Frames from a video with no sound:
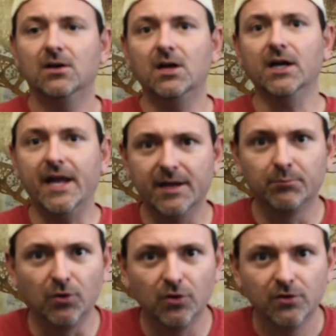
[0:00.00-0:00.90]
a
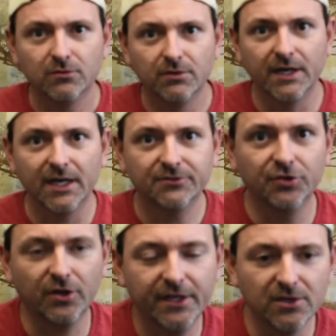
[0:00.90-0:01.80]
gamble that I
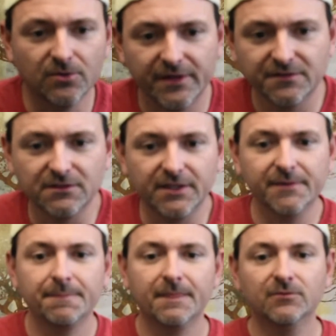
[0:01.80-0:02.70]
took here recently.
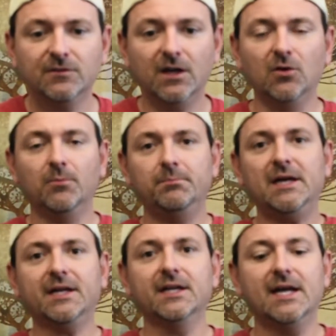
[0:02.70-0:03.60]
So
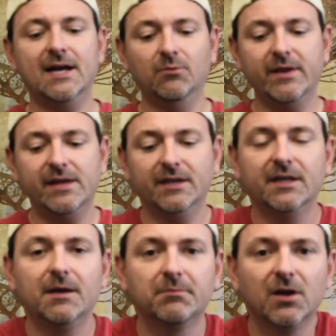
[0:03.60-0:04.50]
Becca and I, we
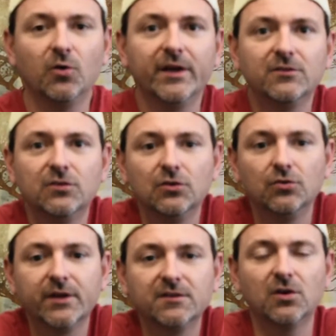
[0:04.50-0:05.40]
ended up going
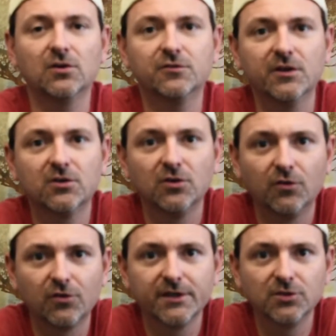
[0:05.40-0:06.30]
to Guitar Center
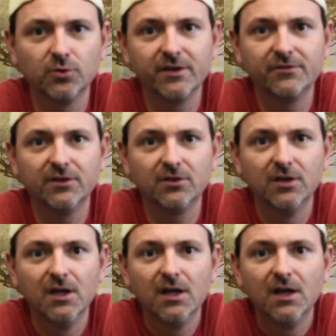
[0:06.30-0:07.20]
over in
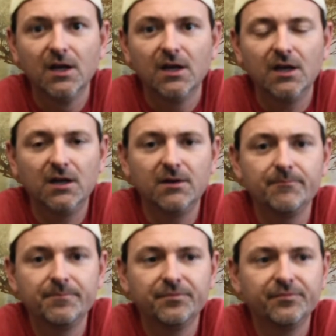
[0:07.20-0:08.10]
Louisville.
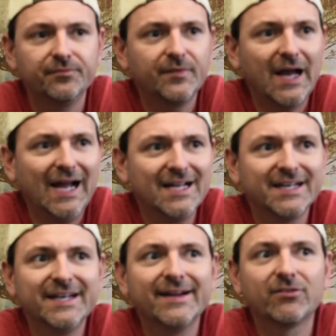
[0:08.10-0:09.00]
I
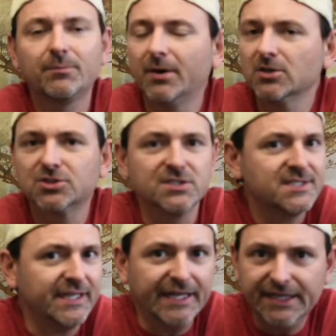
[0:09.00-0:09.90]
had never
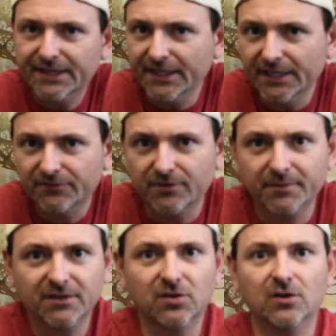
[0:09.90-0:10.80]
purchased anything from
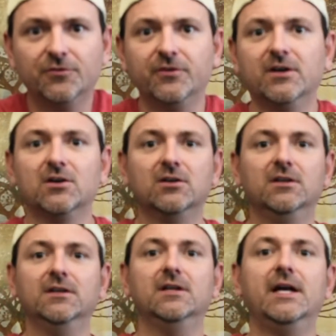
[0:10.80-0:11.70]
Guitar
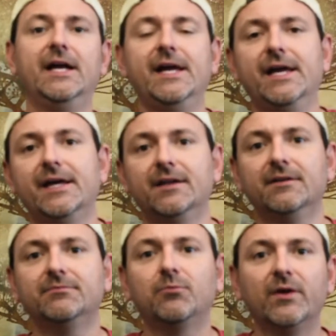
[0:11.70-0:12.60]
Center
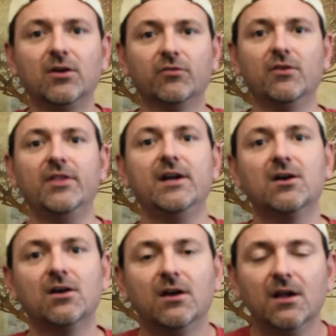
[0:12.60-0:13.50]
and went over
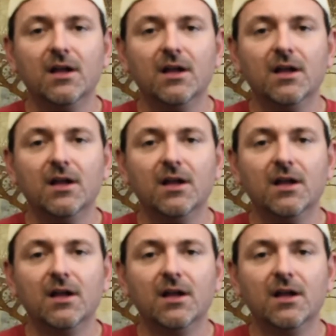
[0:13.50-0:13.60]
there